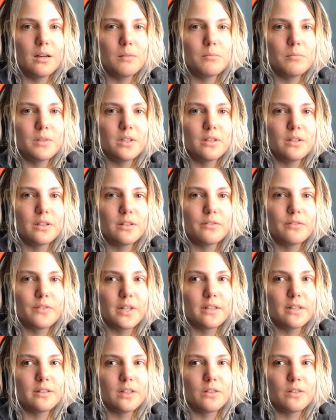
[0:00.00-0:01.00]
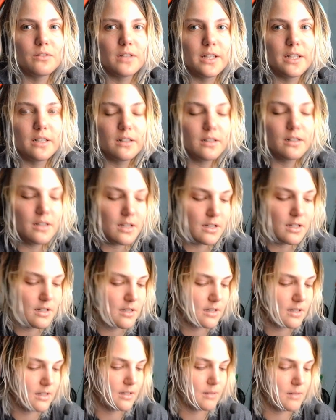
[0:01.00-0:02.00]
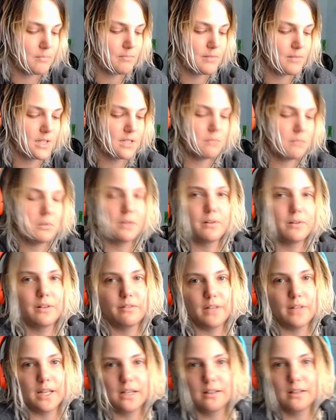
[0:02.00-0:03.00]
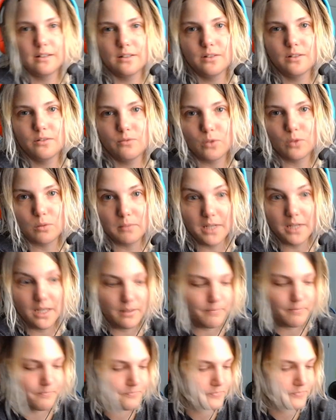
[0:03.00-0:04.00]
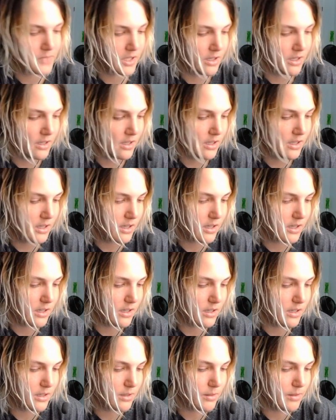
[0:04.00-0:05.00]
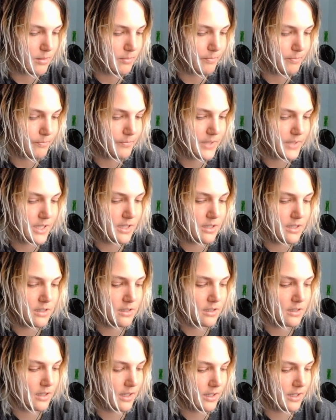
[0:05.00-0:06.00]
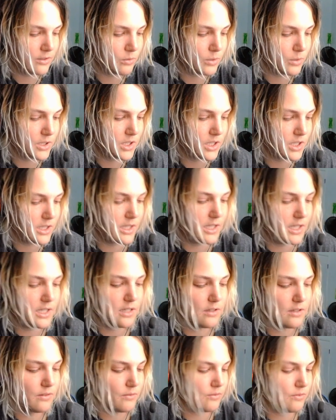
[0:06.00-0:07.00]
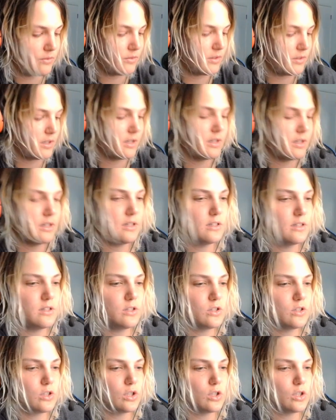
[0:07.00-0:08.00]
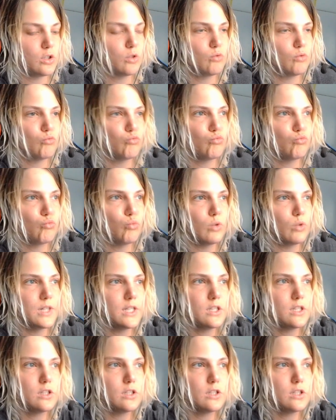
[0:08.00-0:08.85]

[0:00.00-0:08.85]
and they're very self-centered. That's a big red flag for me. And then the last question I have is, what,